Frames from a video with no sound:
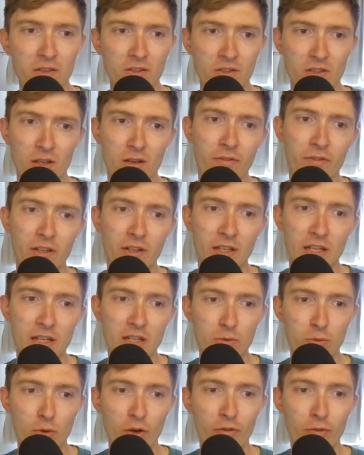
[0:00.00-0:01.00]
so I think
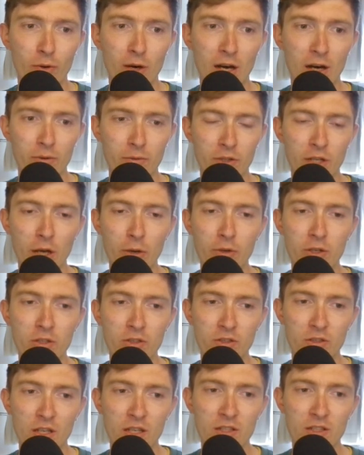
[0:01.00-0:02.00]
he's worthwhile.
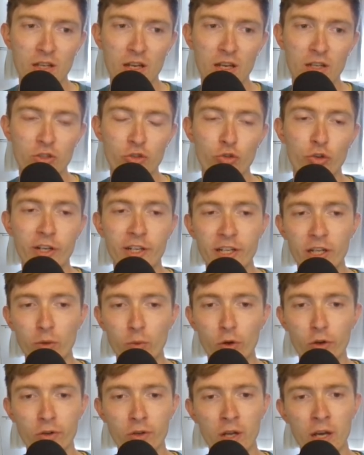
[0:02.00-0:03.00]
Jonas is a trickier
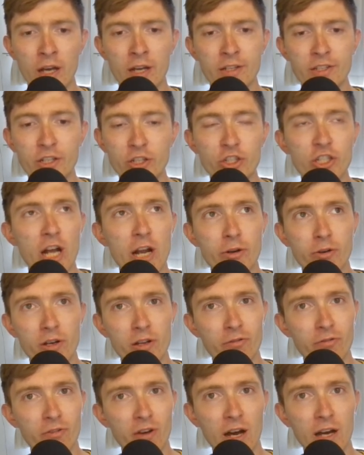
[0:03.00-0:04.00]
one. You
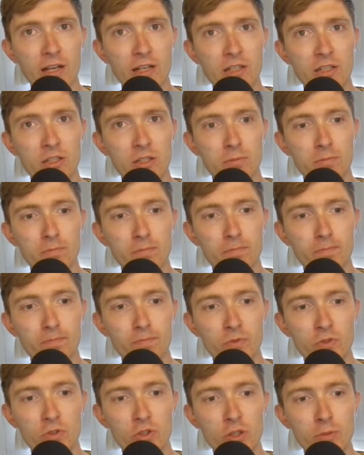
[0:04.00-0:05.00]
generally find,
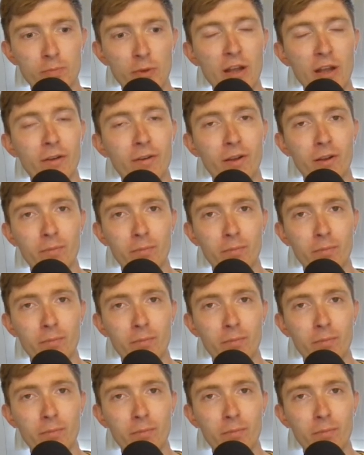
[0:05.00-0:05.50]
just by